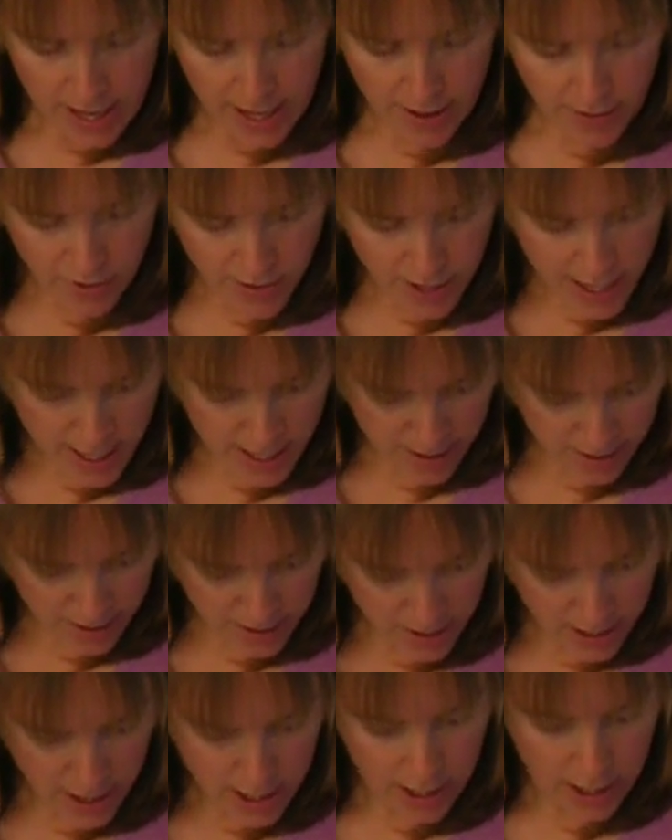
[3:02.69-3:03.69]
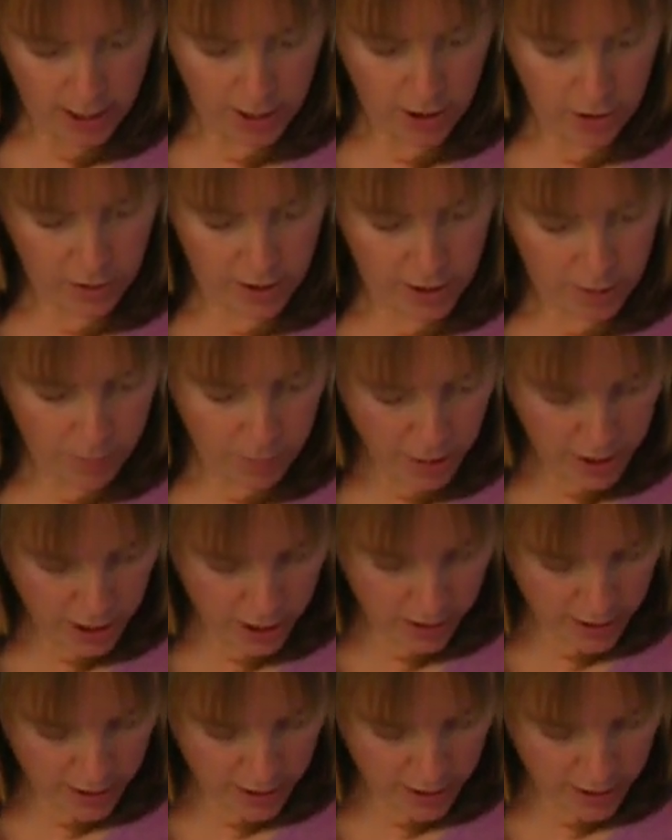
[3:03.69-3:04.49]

And then you're going to put